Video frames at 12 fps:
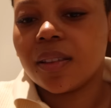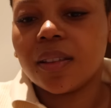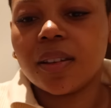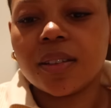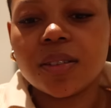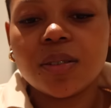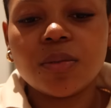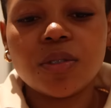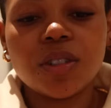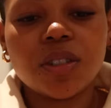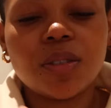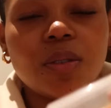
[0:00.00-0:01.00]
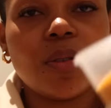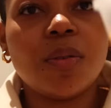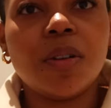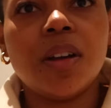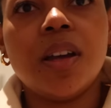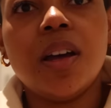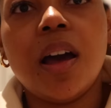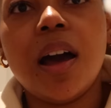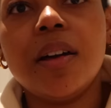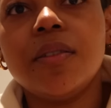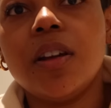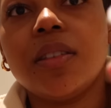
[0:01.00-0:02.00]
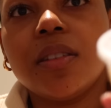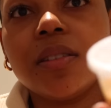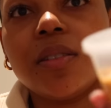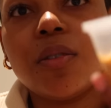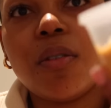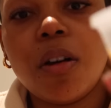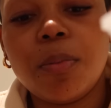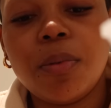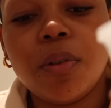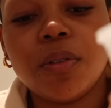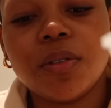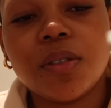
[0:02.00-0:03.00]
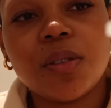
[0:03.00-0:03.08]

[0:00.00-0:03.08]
the sushi, so not the rock prawn.